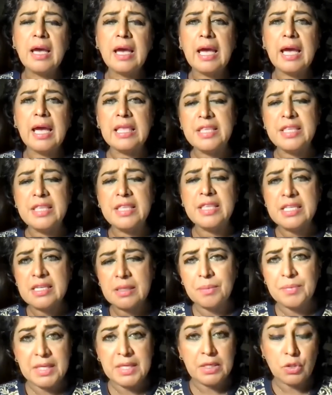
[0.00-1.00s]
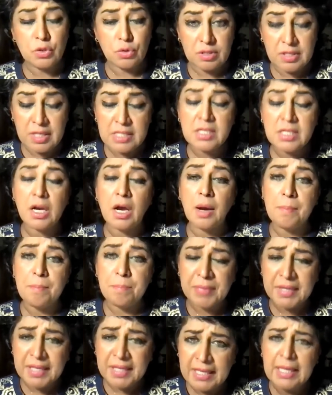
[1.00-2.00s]
and these
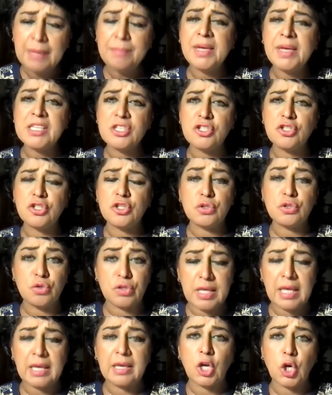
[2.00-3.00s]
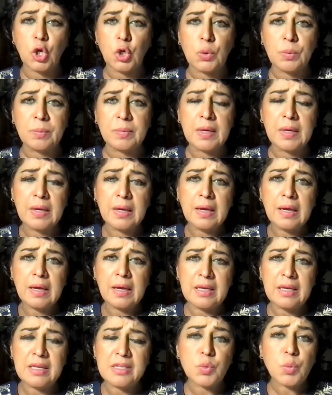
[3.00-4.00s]
are key messages to take home,
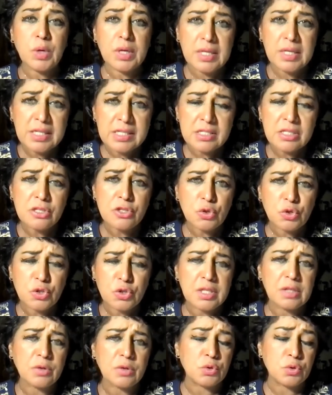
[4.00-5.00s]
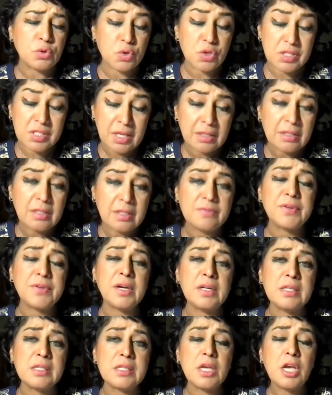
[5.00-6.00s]
is we listen to sound
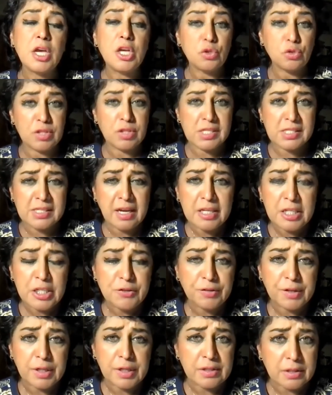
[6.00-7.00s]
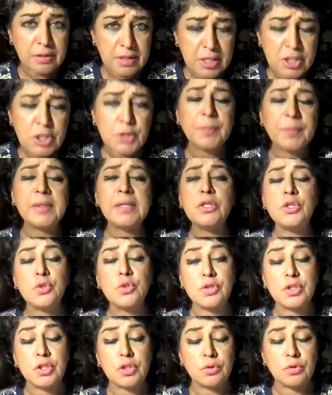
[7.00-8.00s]
advice, to the scientific discipline,
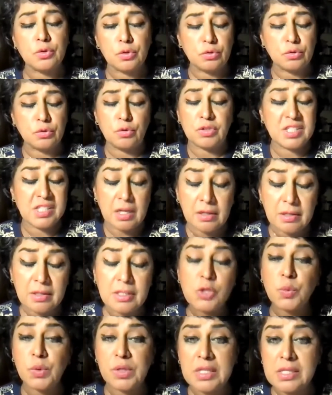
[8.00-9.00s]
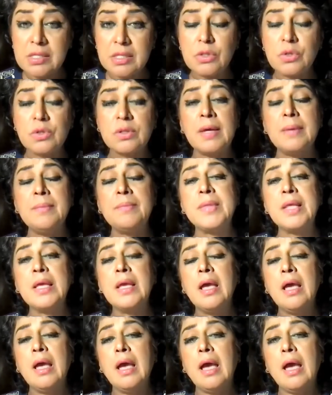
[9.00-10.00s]
to science, we listen to them,
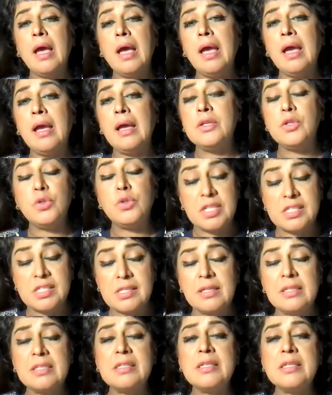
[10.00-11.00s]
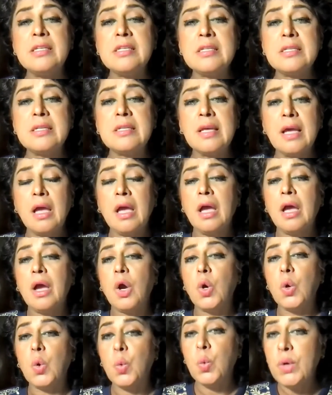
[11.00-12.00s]
and to the scientists.
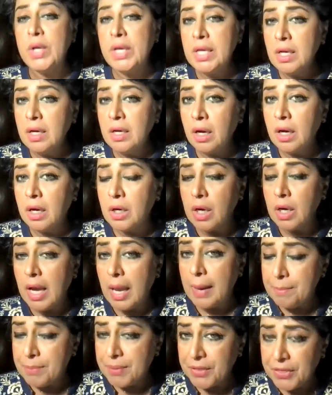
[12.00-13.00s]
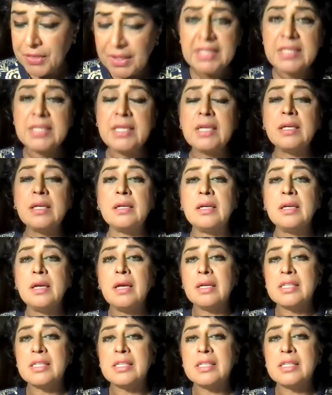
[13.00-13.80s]
We are empathetic.